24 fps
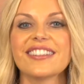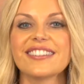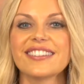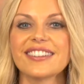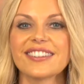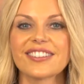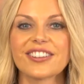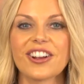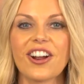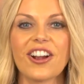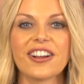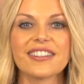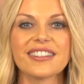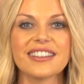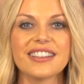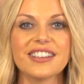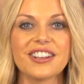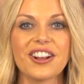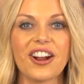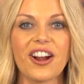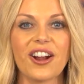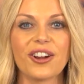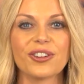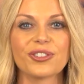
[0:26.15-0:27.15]
this is
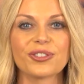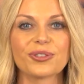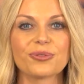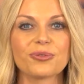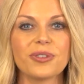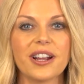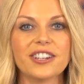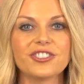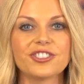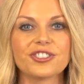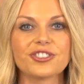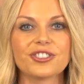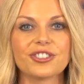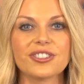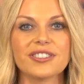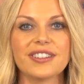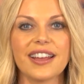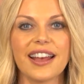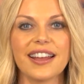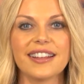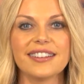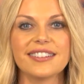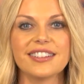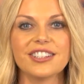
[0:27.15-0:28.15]
Karlene Karst, registered
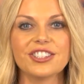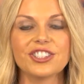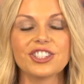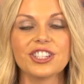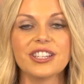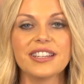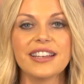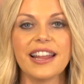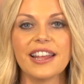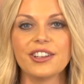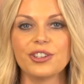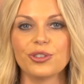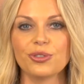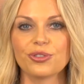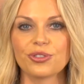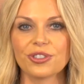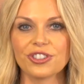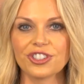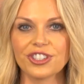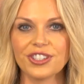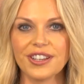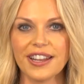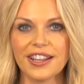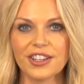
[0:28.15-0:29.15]
dietitian and
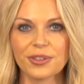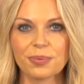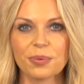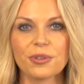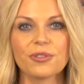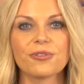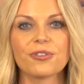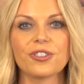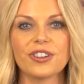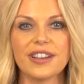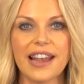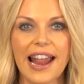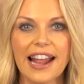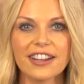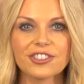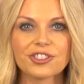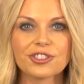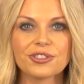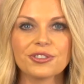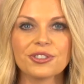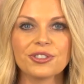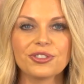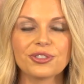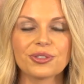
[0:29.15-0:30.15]
nutrition expert for
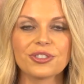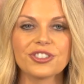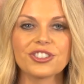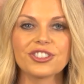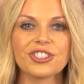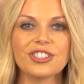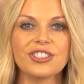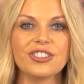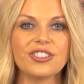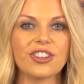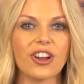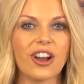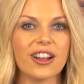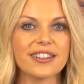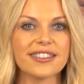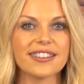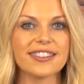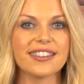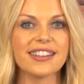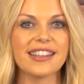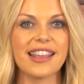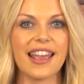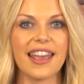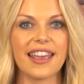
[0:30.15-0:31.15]

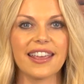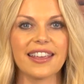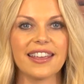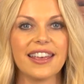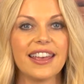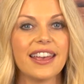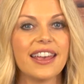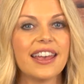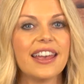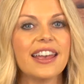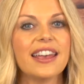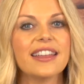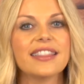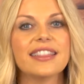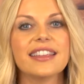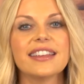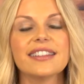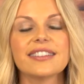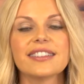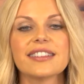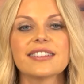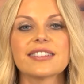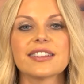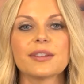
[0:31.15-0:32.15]
Nationalnutrition.ca.
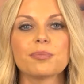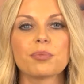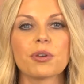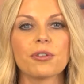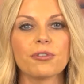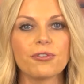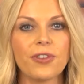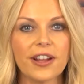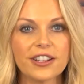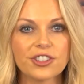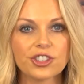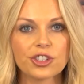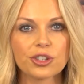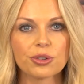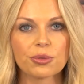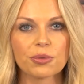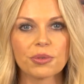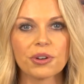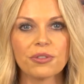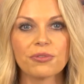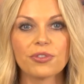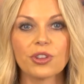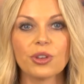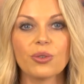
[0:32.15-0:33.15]
This is a professional
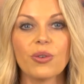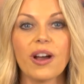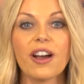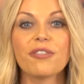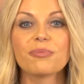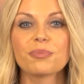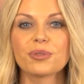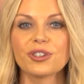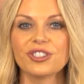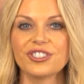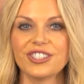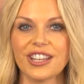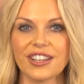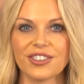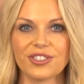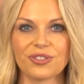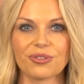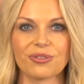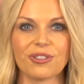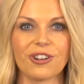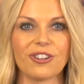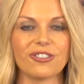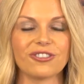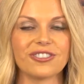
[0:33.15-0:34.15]
review of
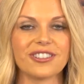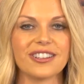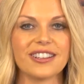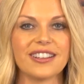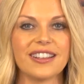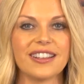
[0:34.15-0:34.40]
progesterone.